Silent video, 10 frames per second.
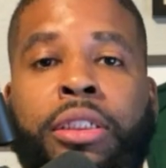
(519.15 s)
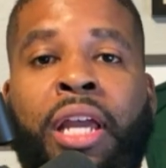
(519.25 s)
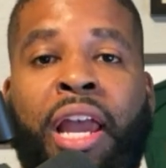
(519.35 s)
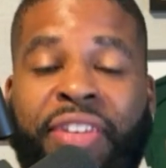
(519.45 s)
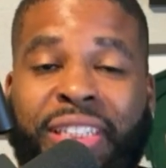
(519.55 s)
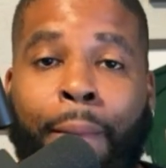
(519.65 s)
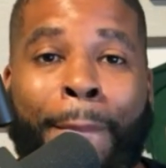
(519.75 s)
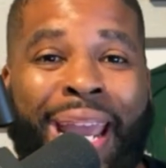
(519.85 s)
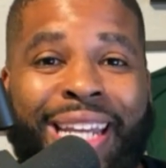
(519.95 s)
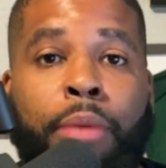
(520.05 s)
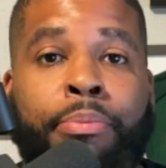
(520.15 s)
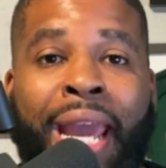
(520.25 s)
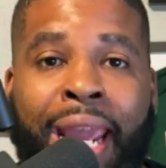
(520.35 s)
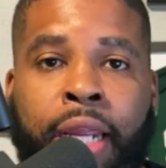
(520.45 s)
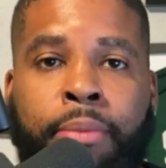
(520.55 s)
If it's a made up
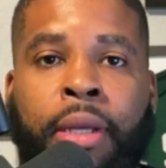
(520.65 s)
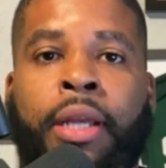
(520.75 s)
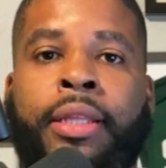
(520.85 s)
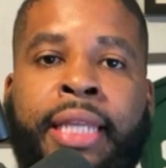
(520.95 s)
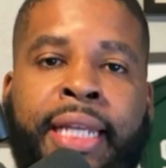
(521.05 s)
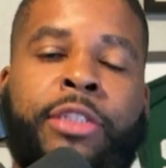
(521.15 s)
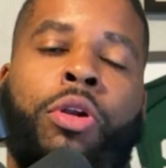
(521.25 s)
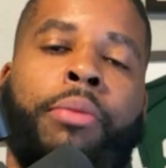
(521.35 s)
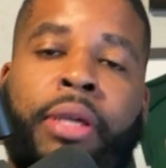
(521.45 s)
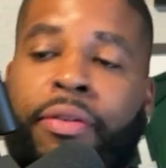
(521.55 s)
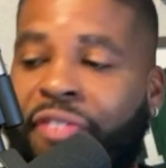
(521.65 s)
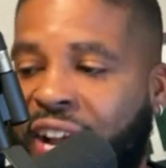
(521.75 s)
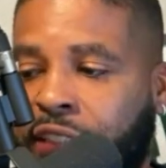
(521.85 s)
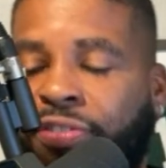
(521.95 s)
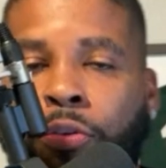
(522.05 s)
name, then it's going to be a
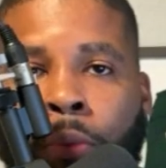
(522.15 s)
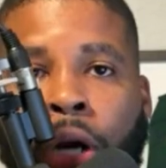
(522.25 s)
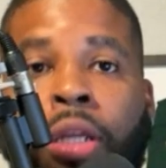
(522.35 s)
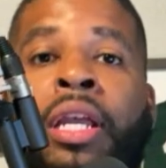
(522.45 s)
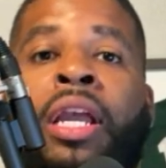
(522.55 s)
fanciful mark,